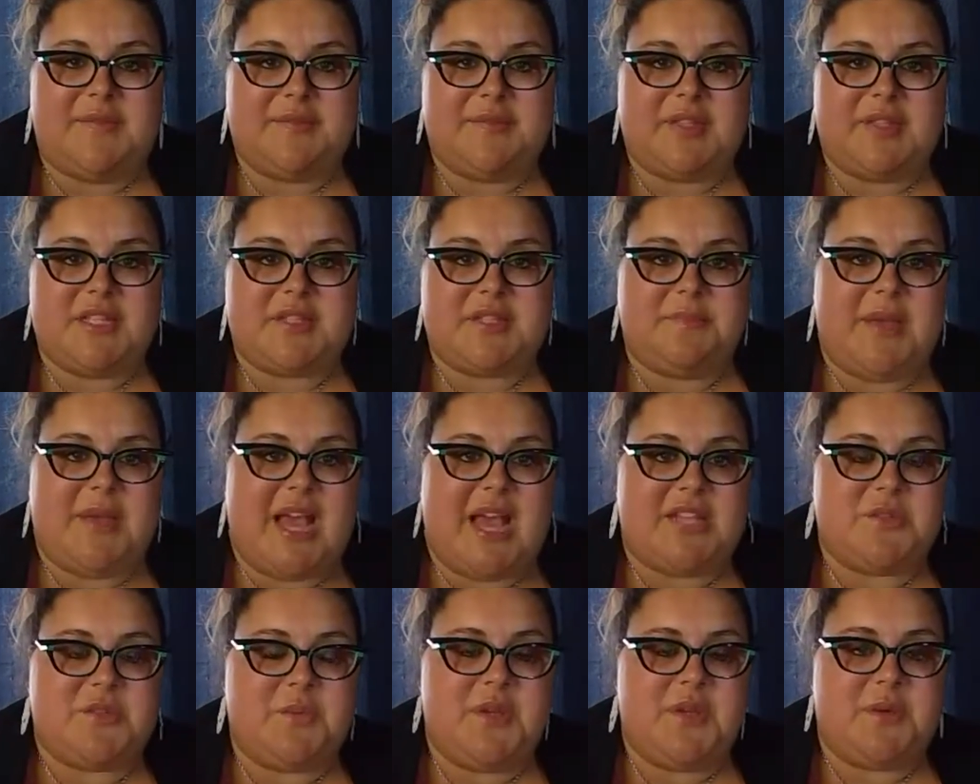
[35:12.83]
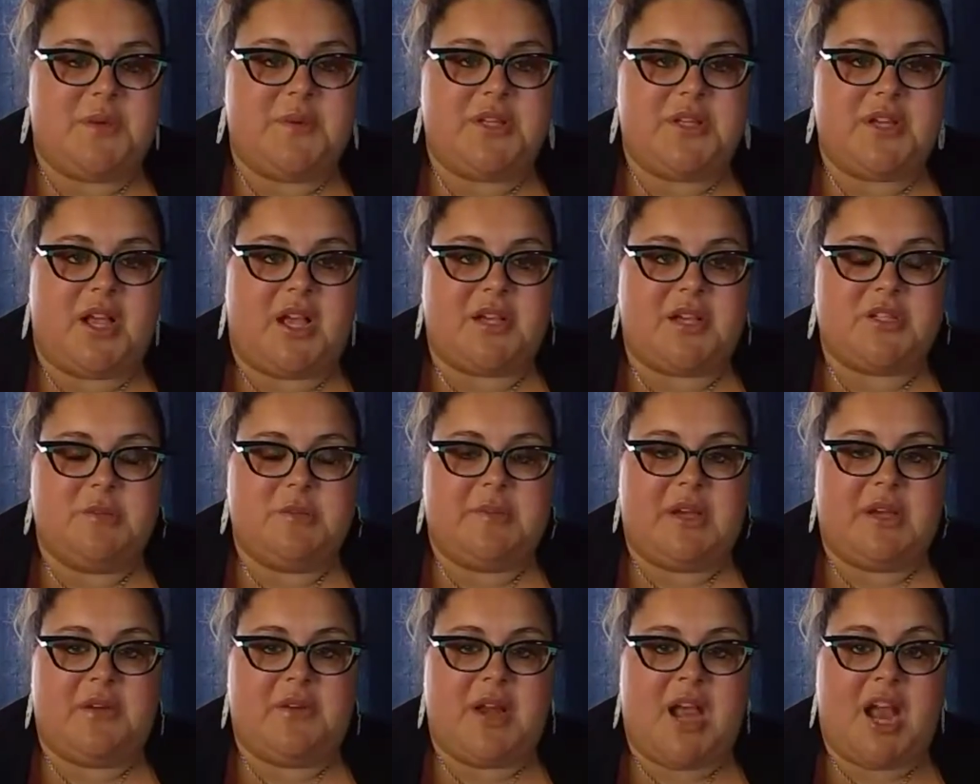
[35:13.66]
This past week we talked
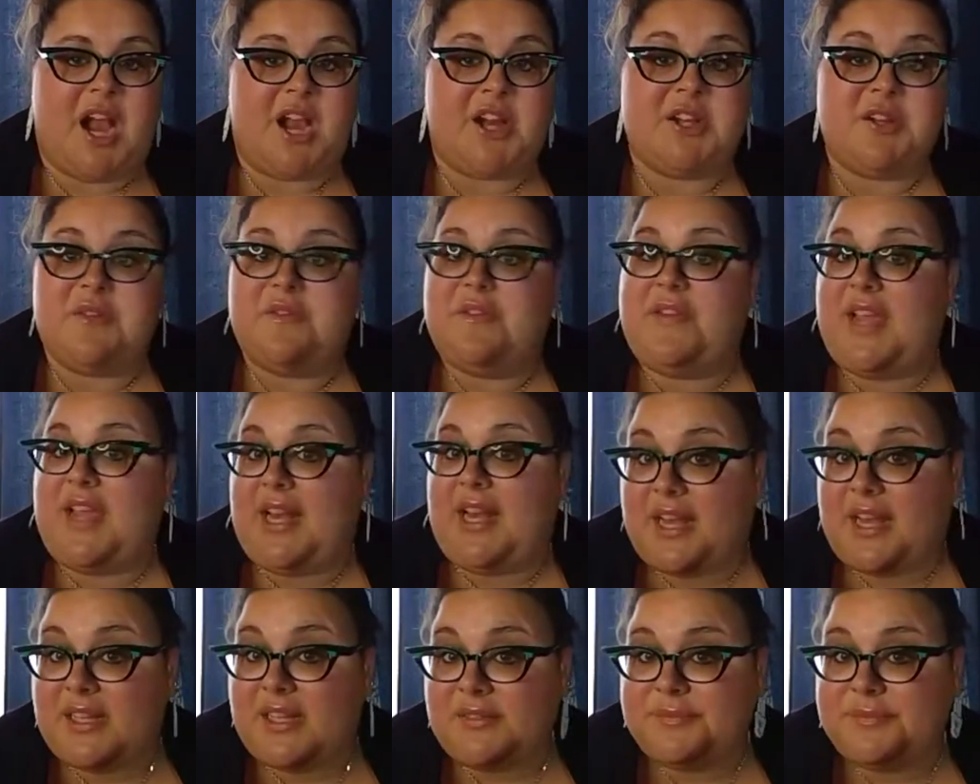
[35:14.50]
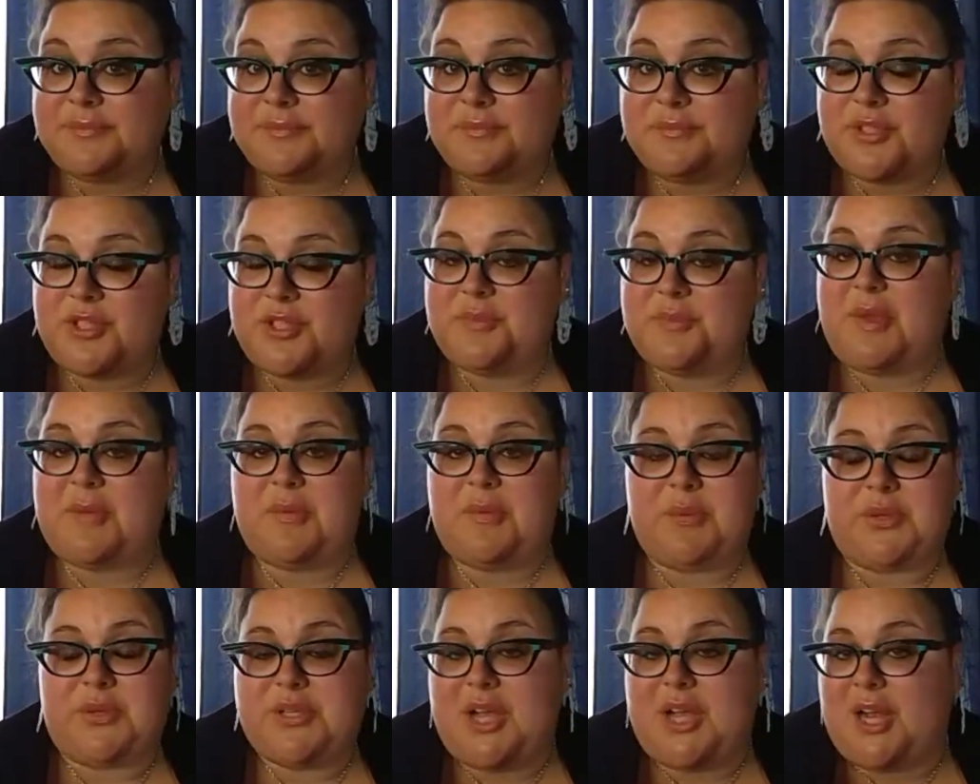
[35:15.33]
about Ayurveda, which maybe
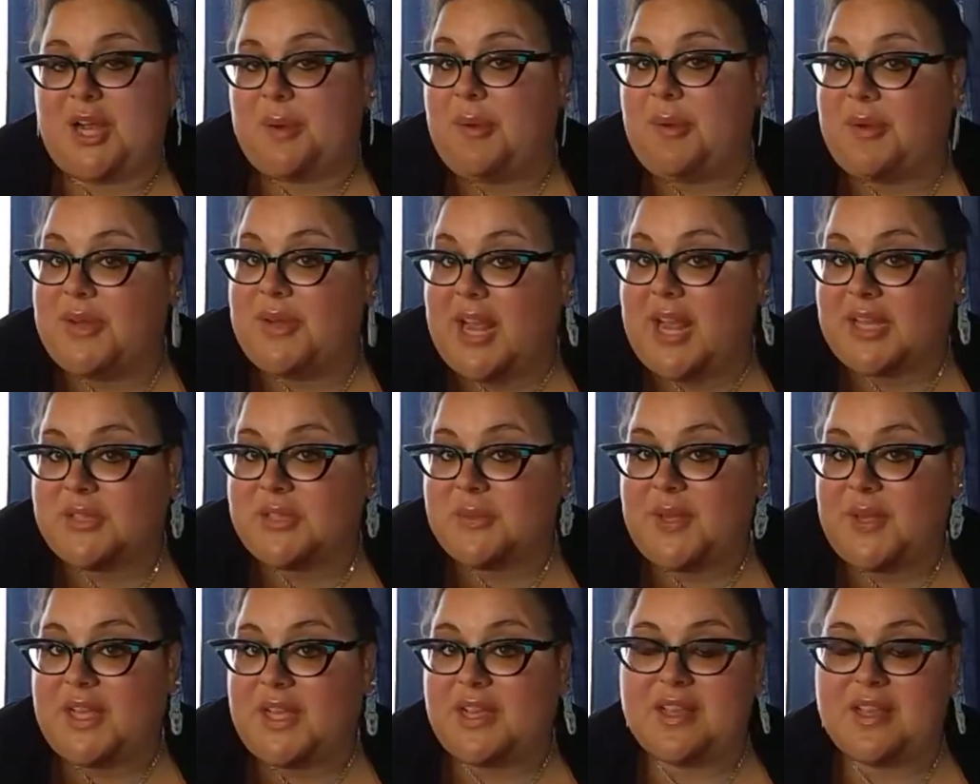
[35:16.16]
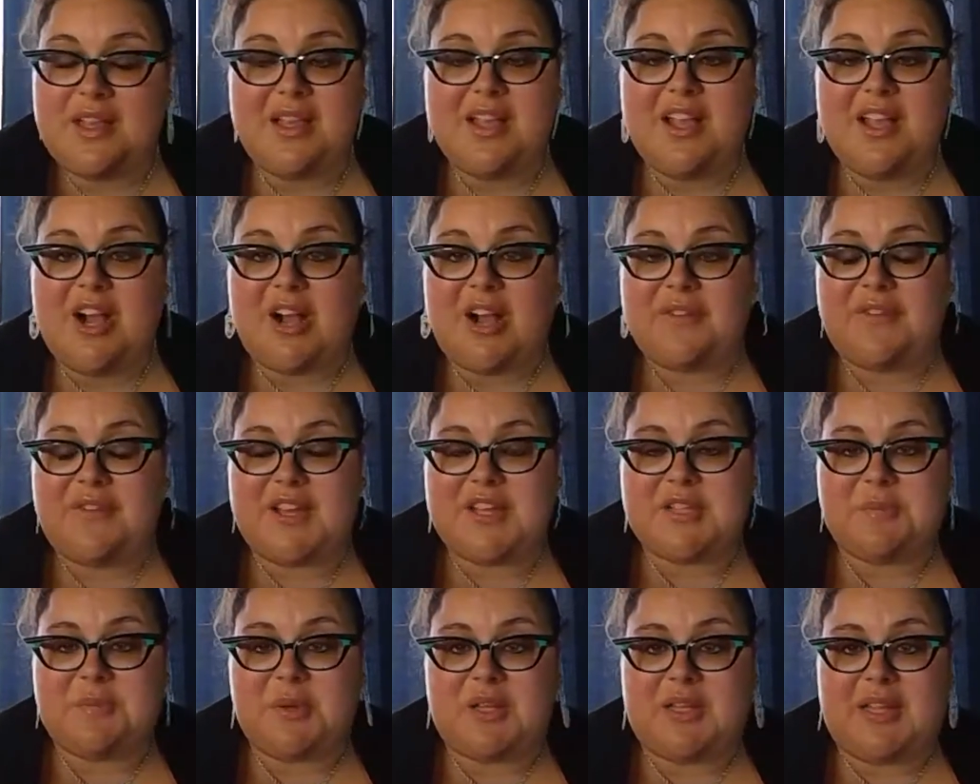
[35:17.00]
we'll talk about next week on
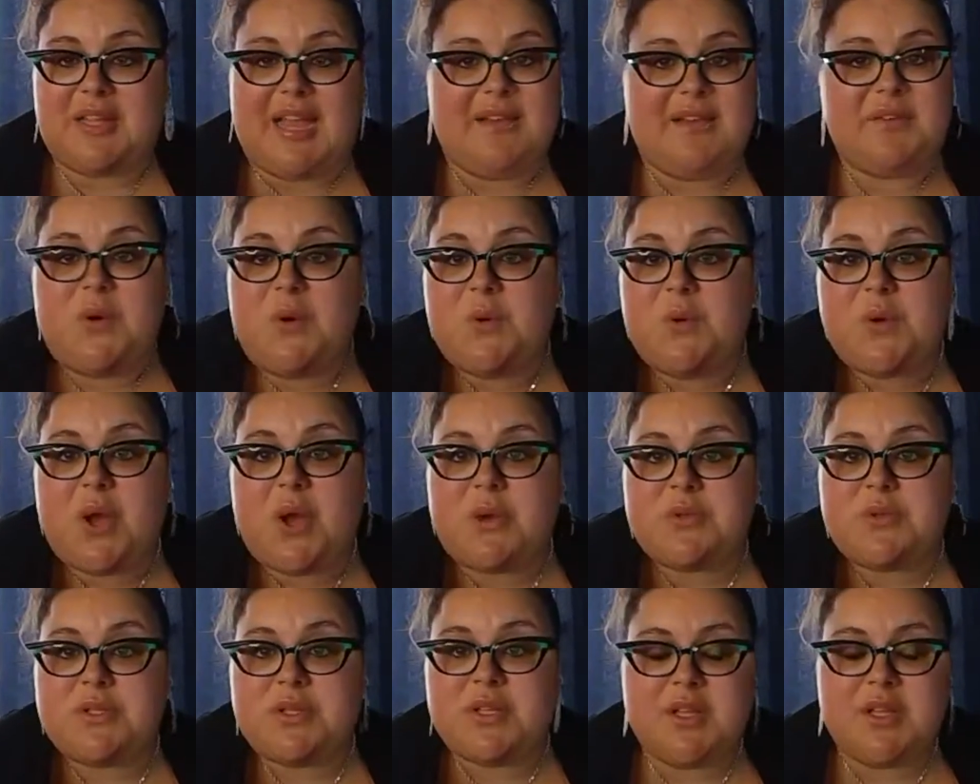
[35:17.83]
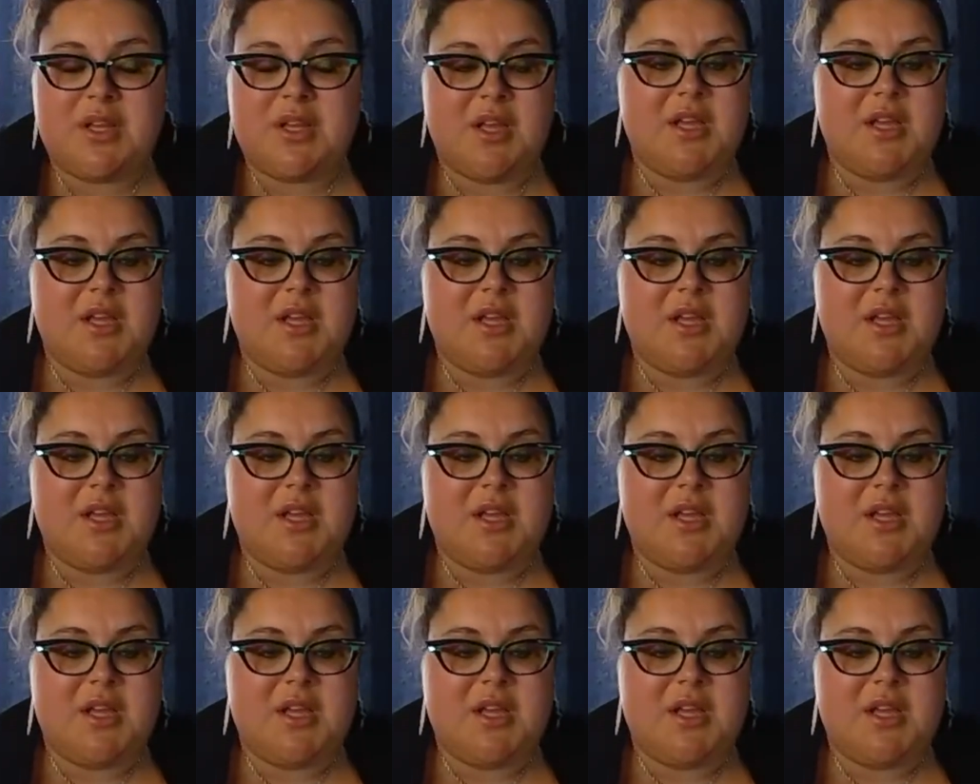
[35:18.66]
Facebook Live. Who knows?